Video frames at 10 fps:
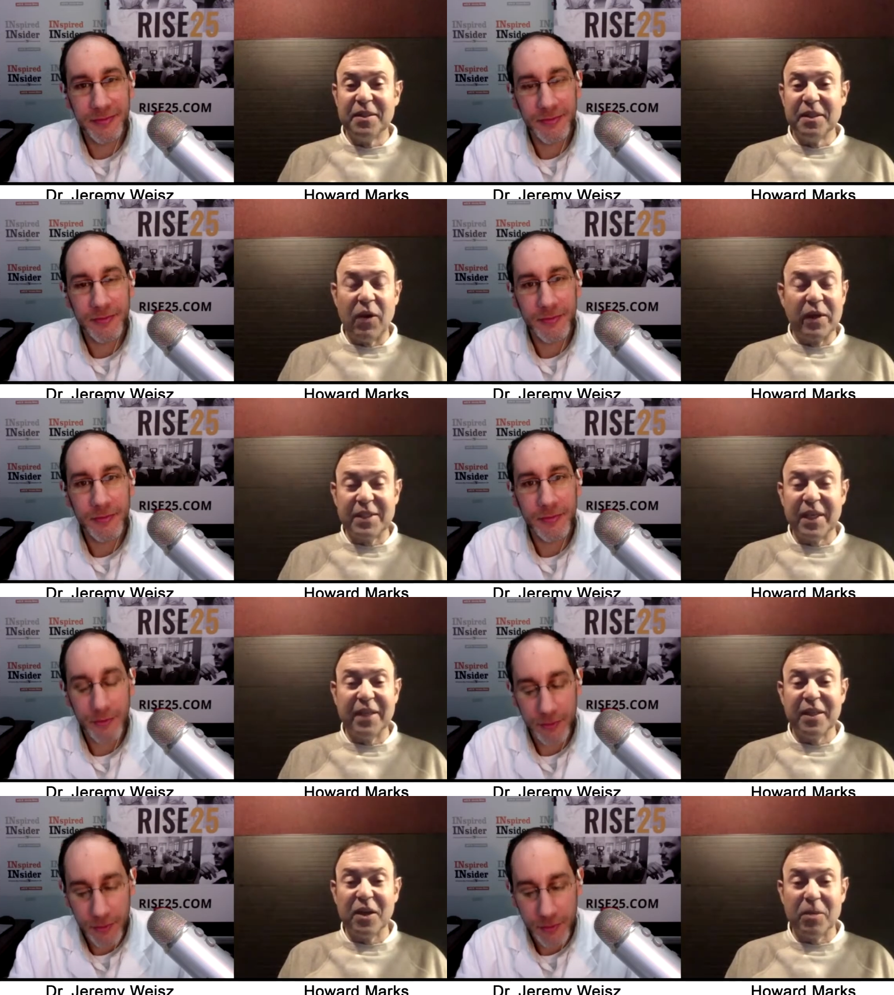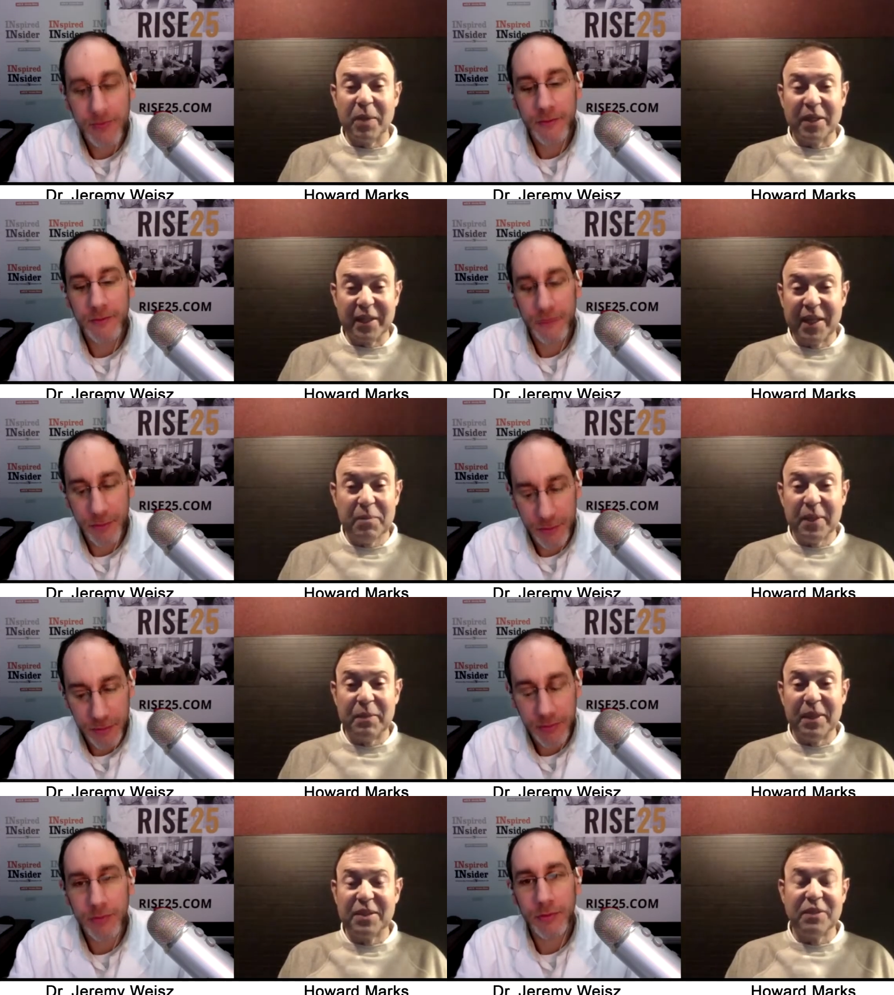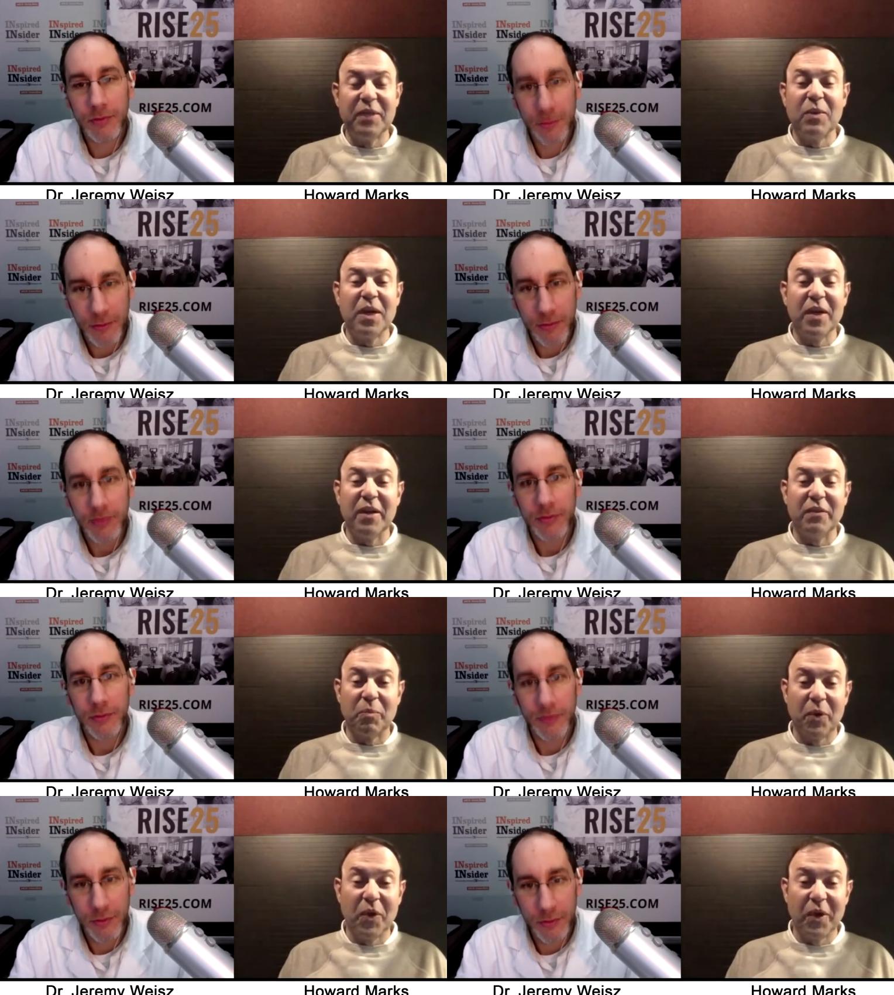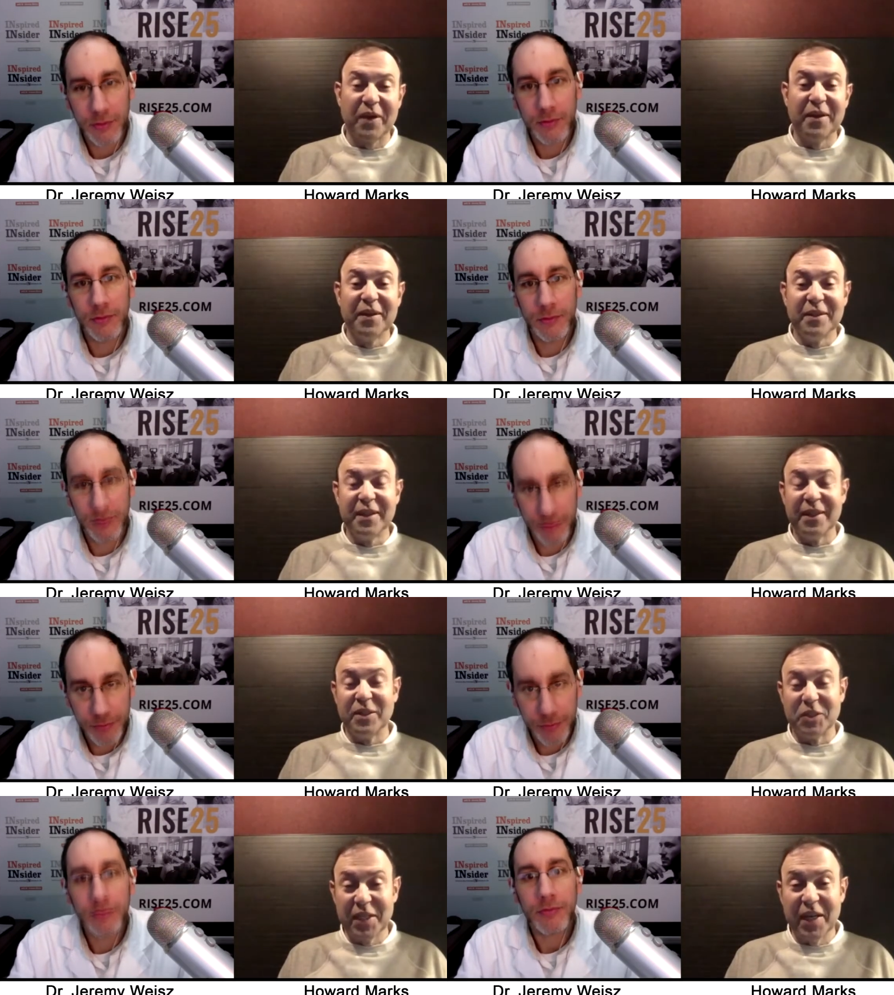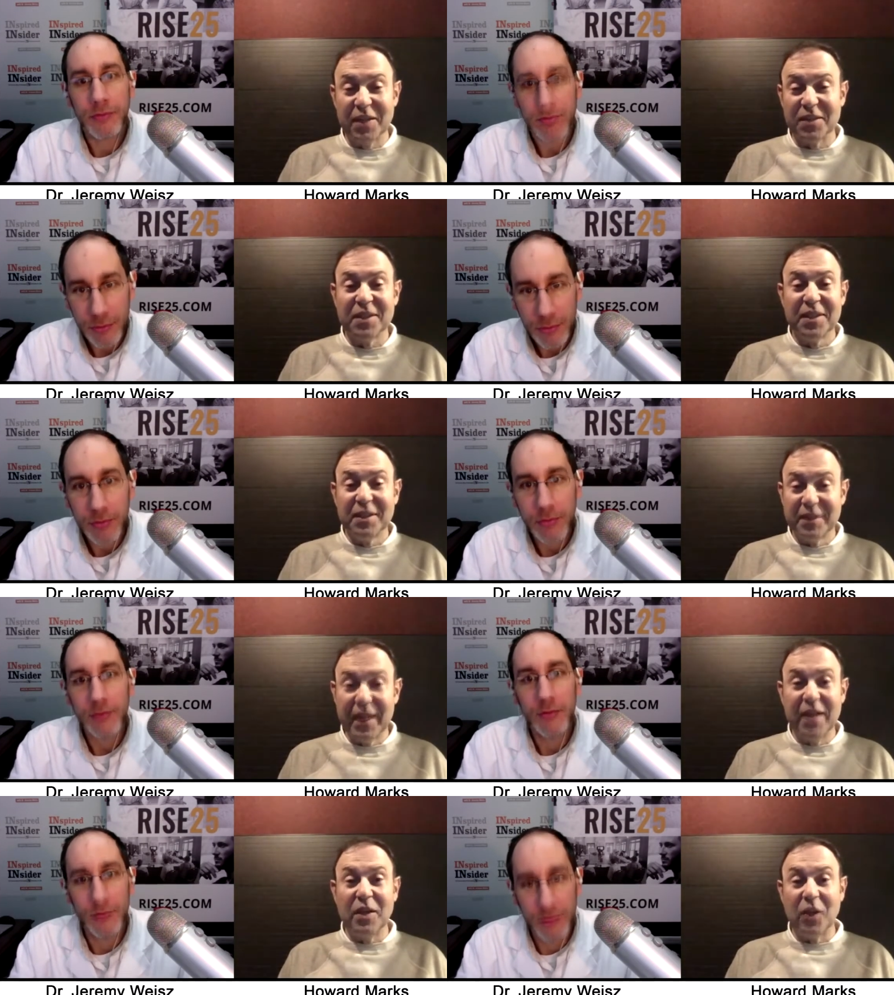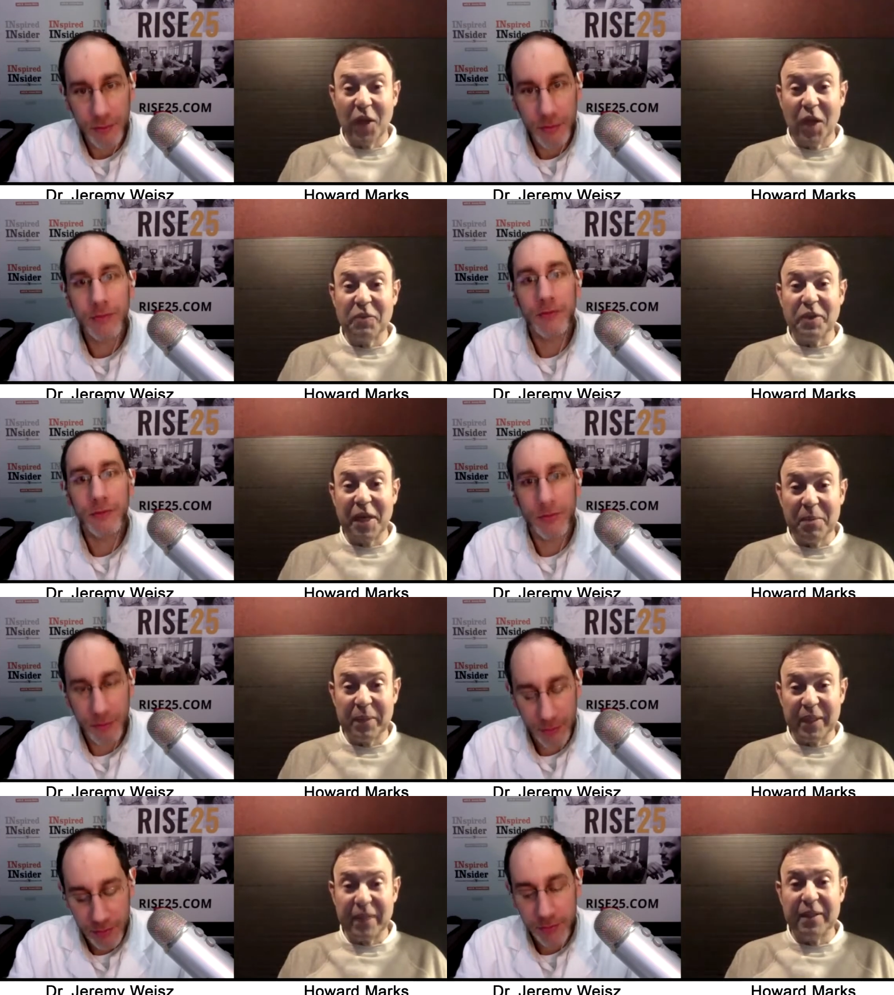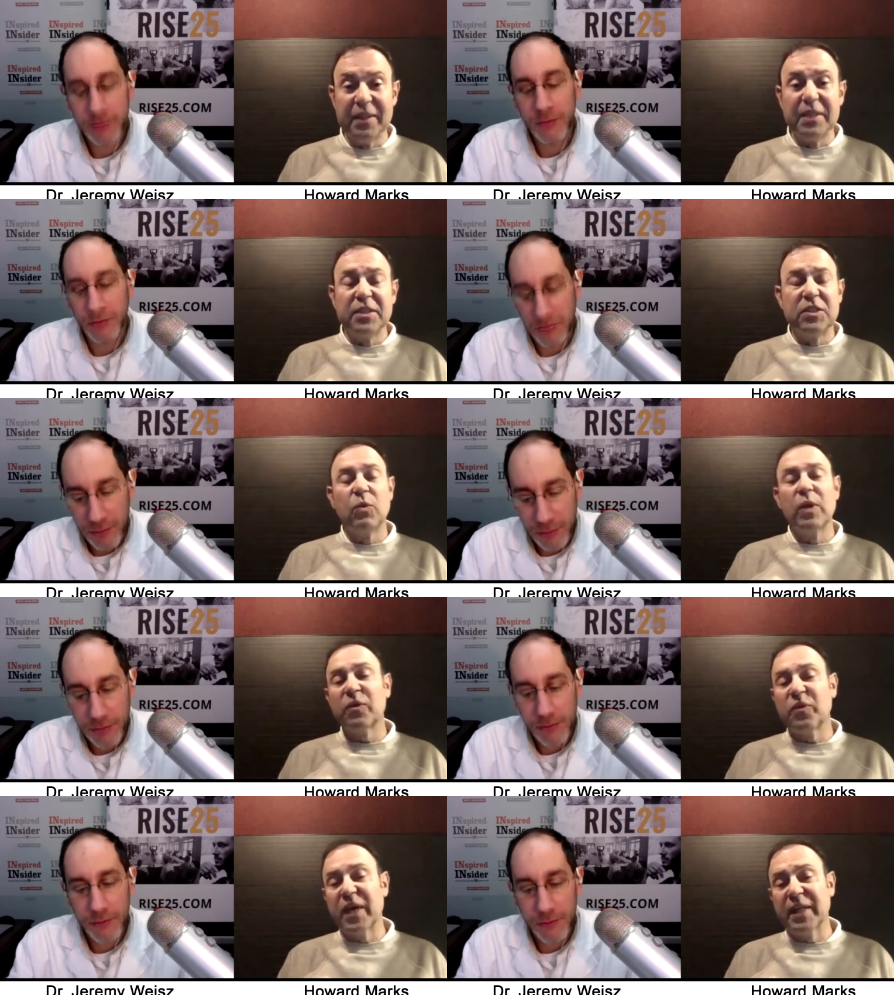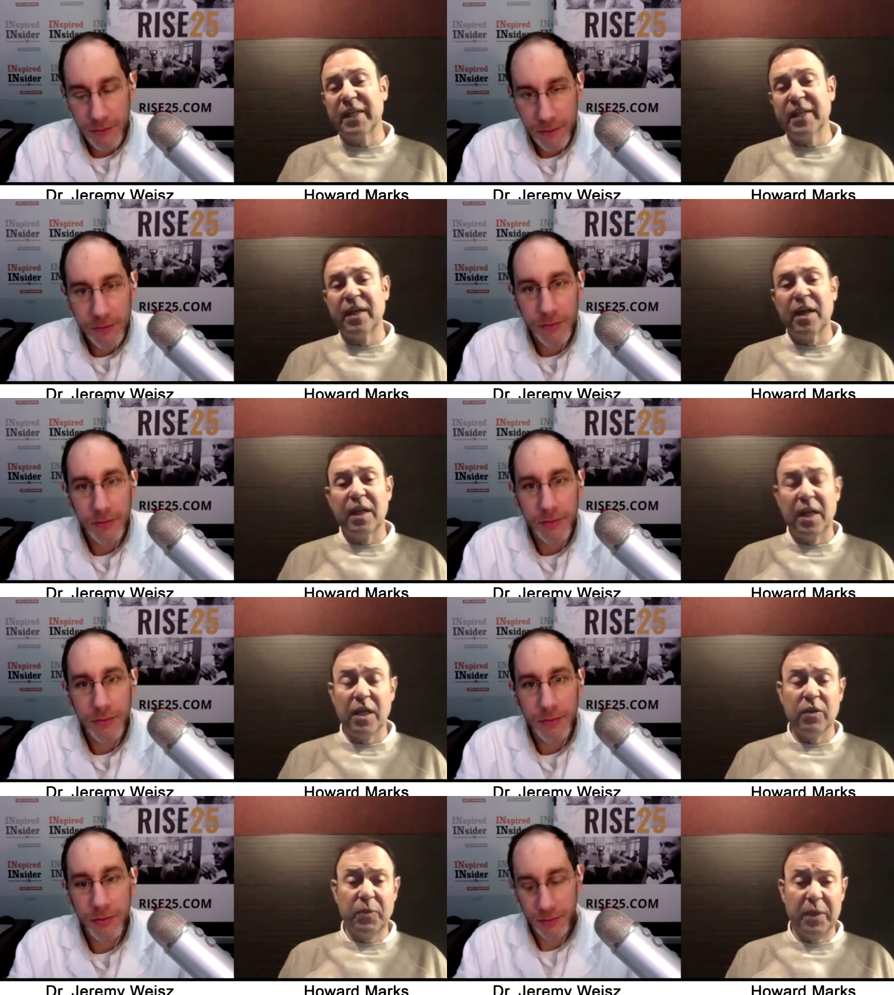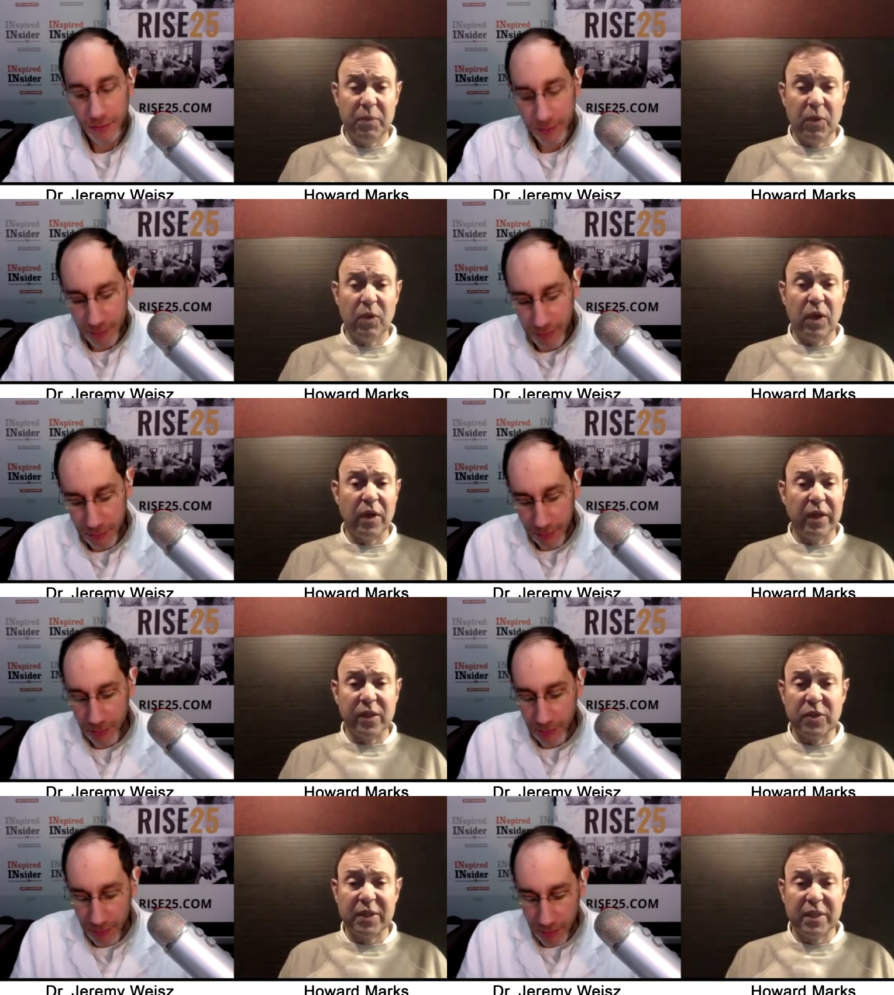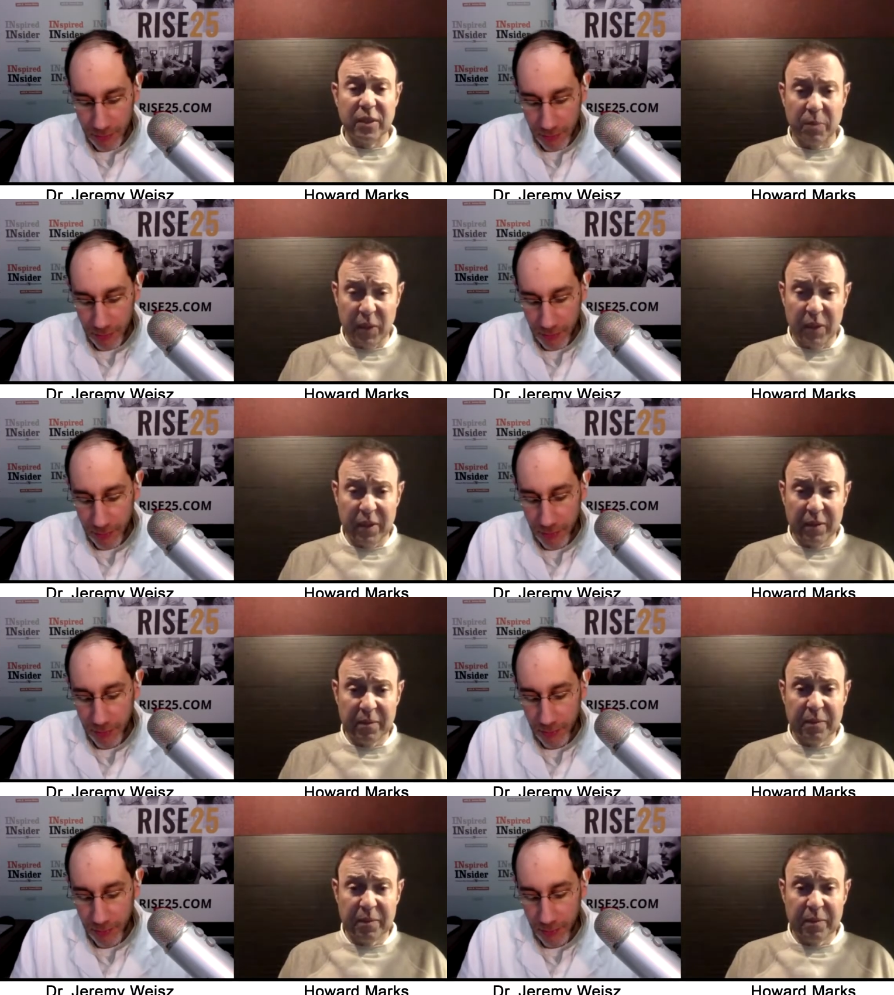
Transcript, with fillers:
Speaker 1: how excited they are about the company, because if they rather have the perk than the shares, they love the company. So we're finding a lot of people are interested in the perk